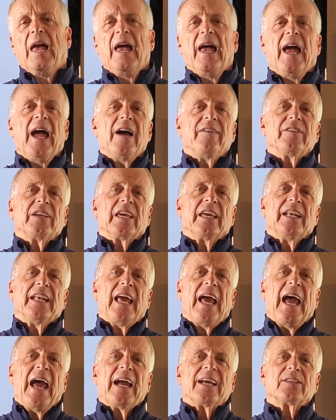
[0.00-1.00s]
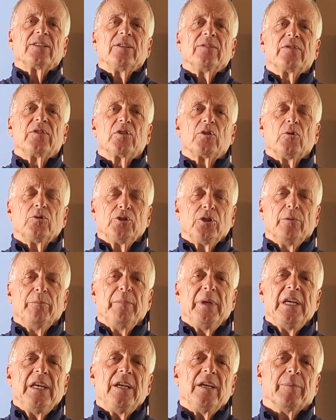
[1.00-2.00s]
having an active social
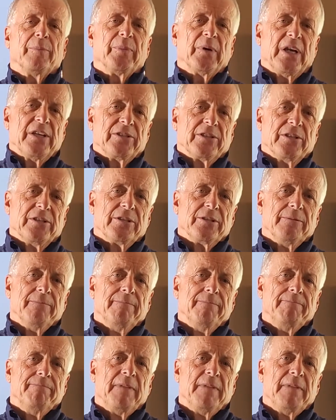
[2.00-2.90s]
media presence,